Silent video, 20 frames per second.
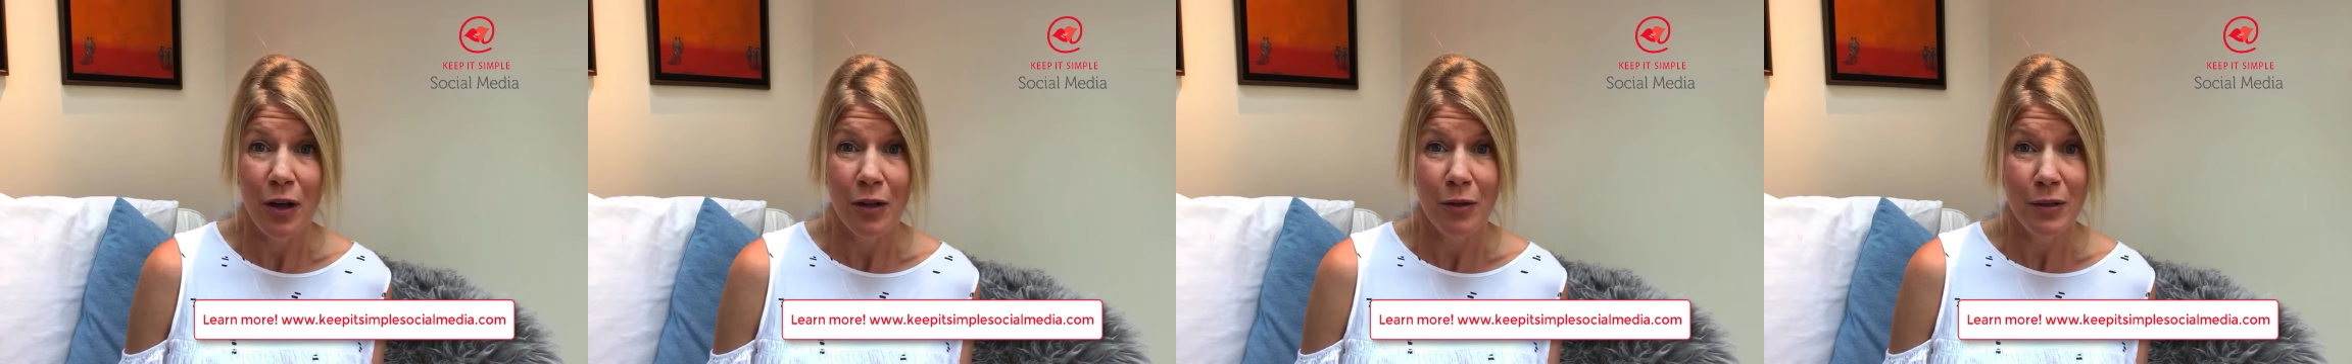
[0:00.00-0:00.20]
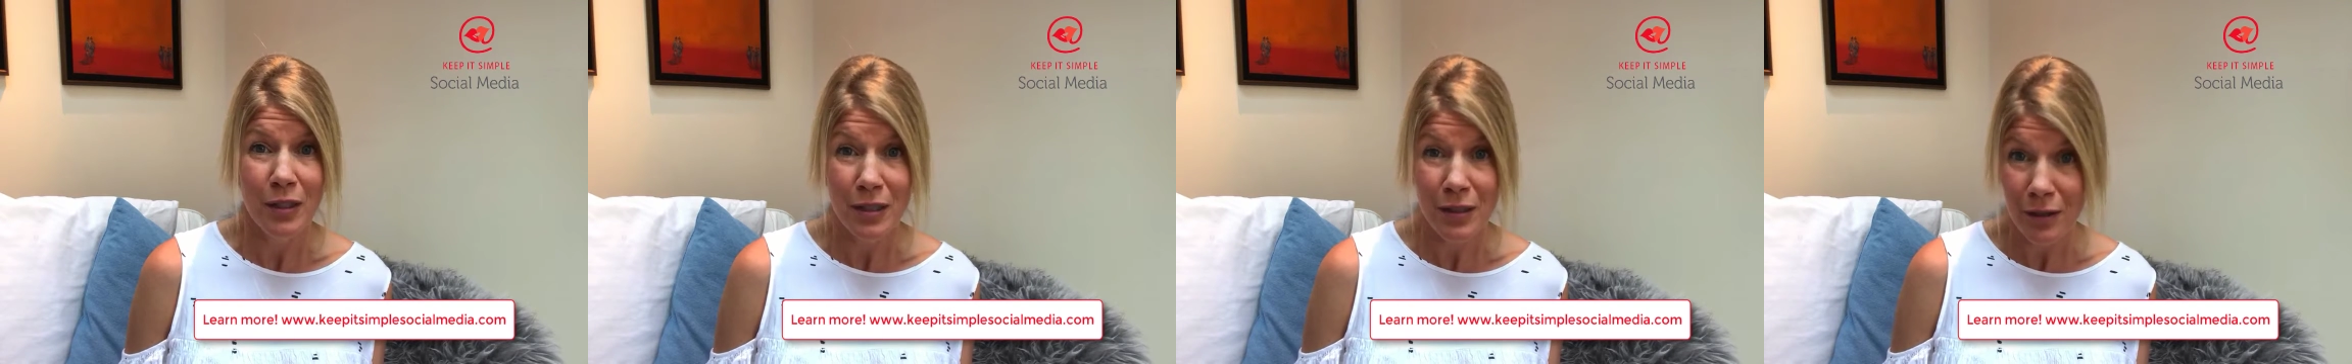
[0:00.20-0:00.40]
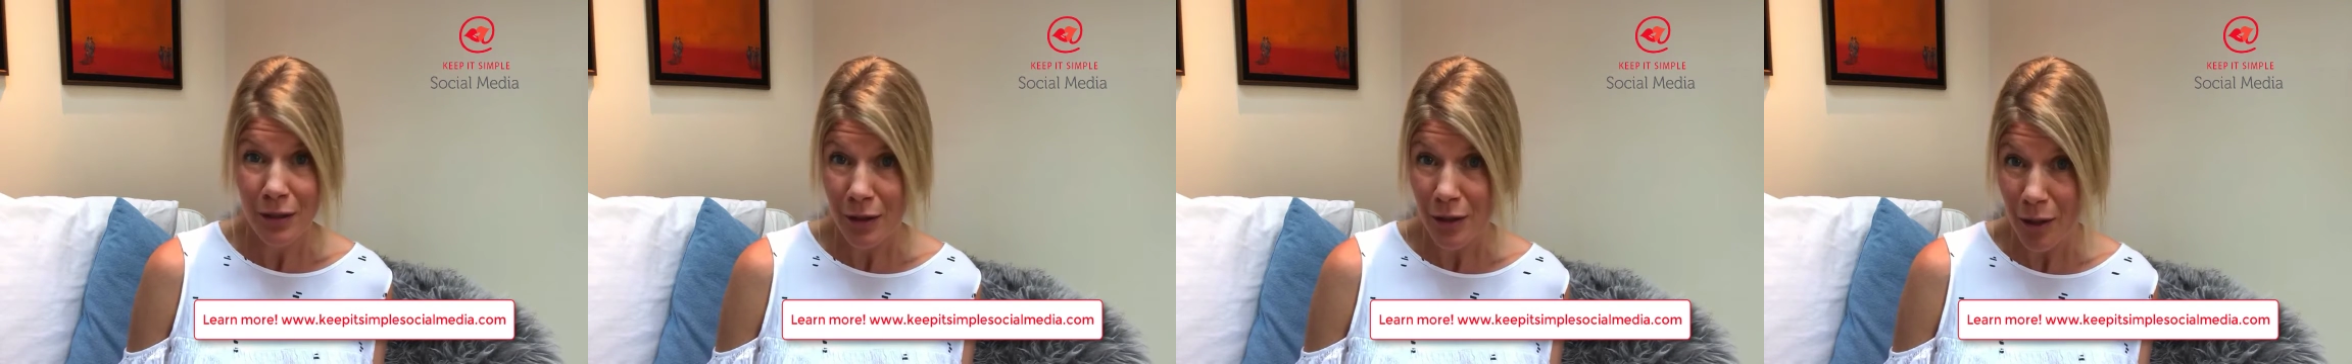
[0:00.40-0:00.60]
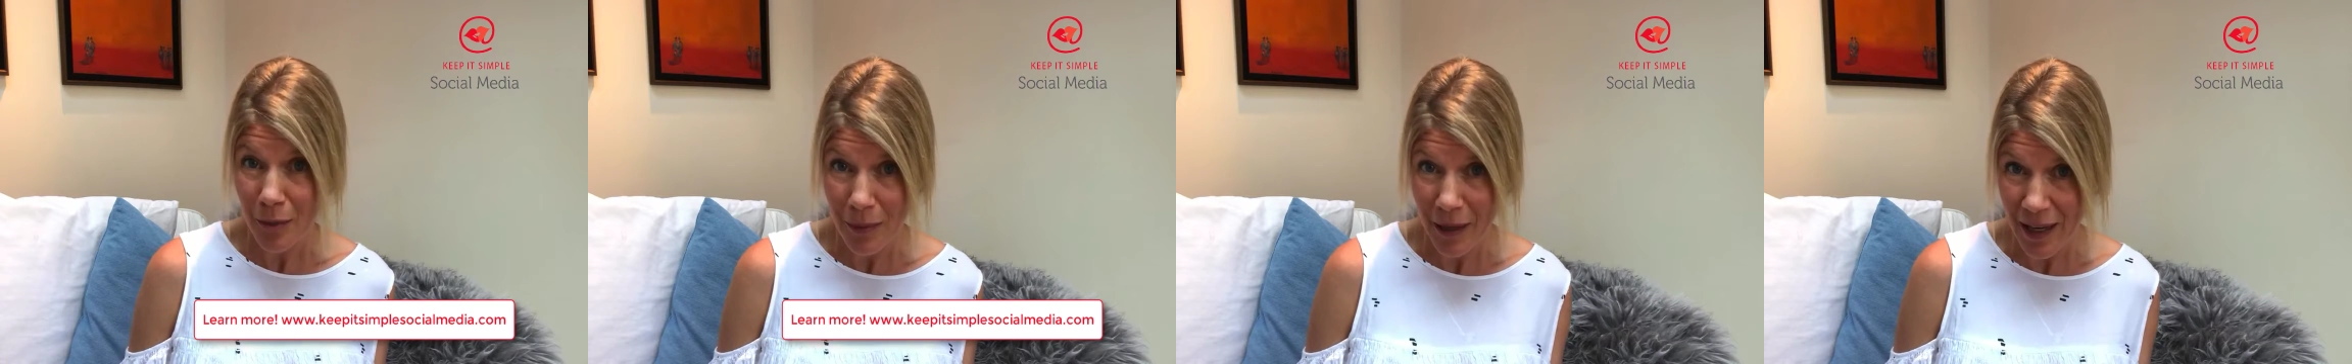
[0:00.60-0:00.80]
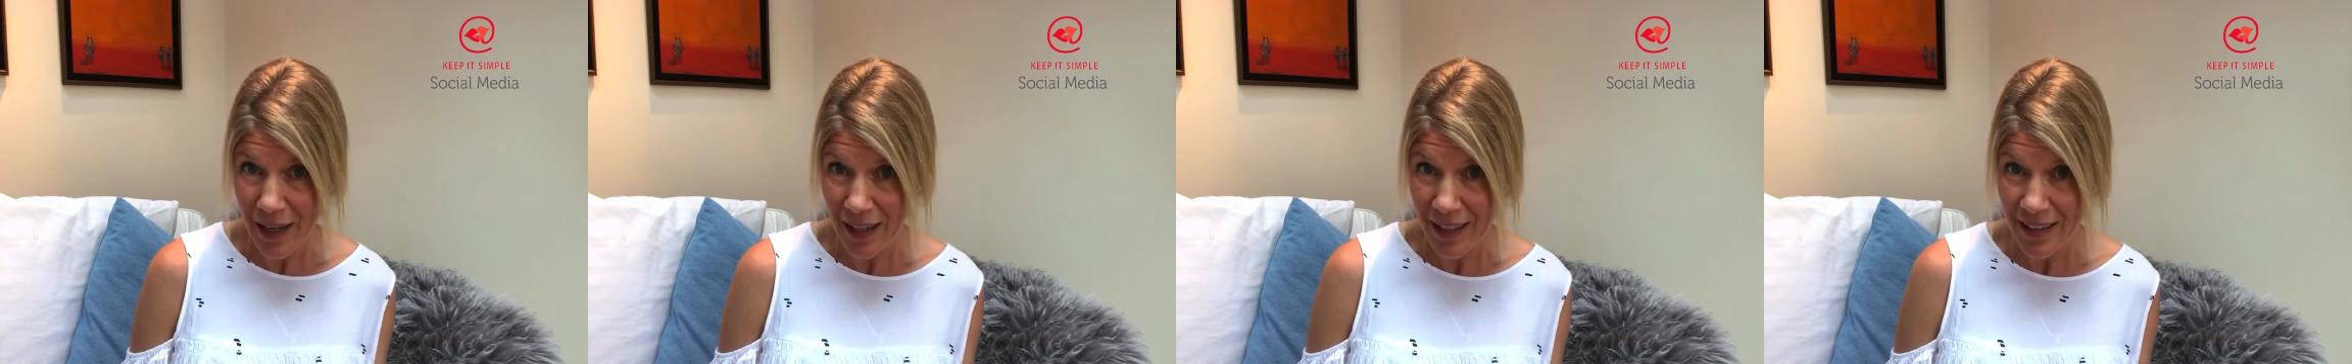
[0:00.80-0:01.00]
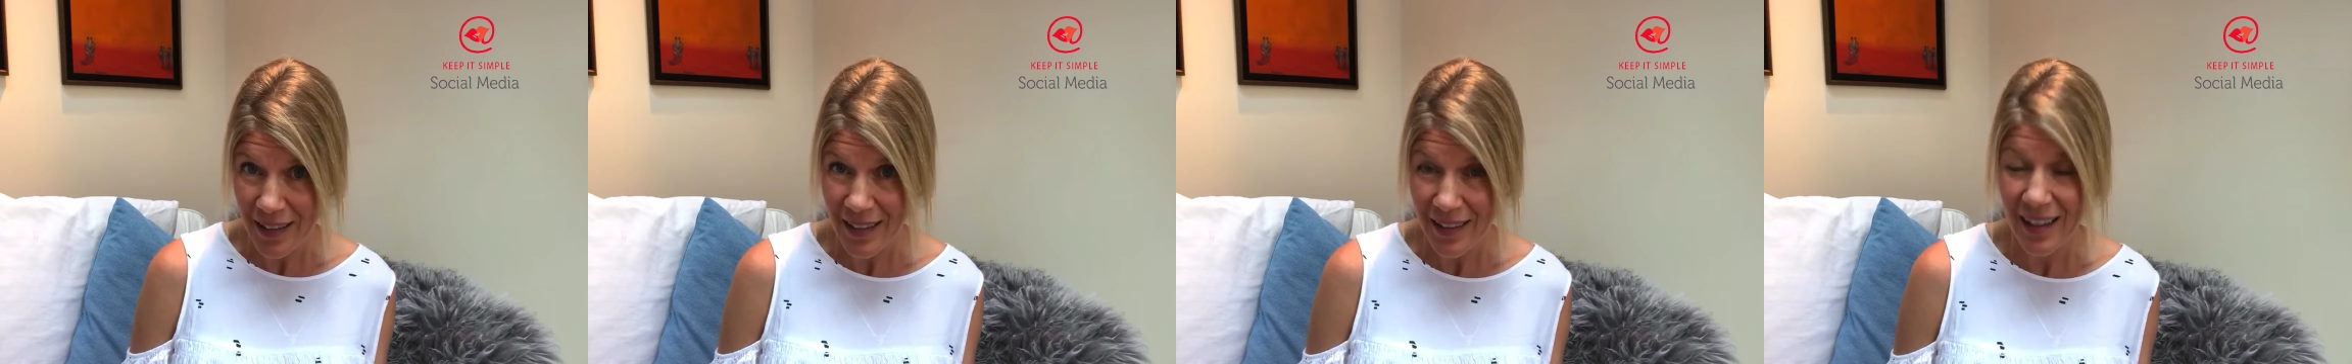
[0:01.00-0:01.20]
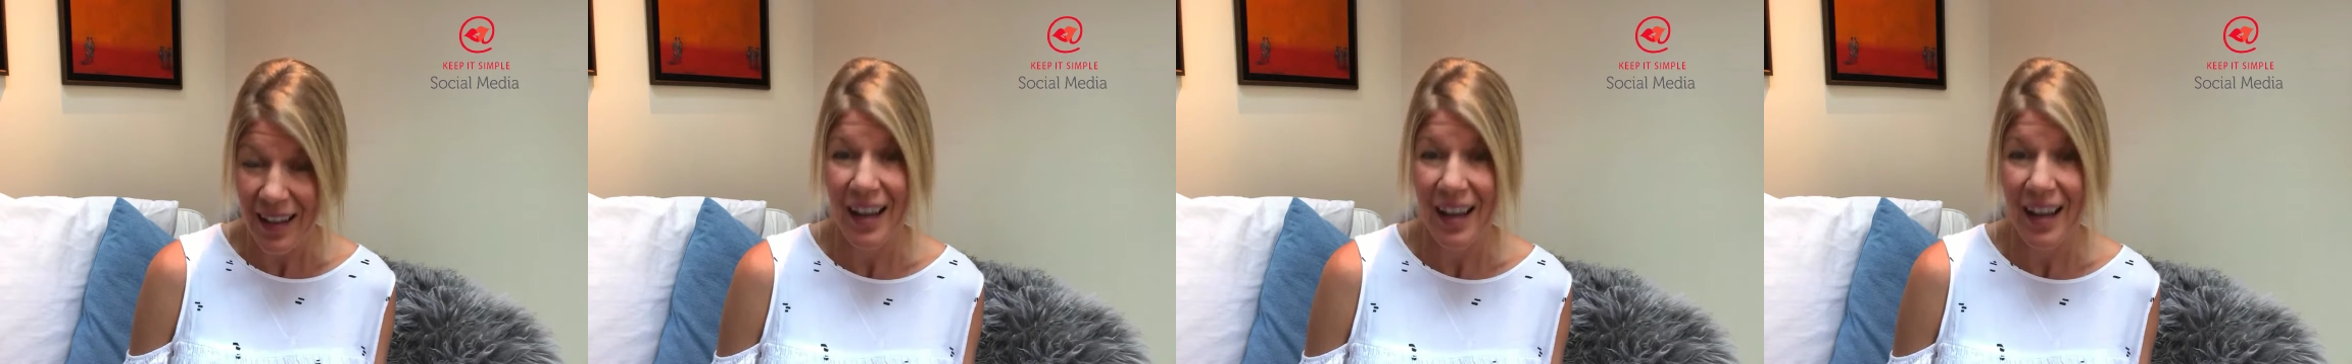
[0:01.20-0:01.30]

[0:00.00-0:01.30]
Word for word: always look your best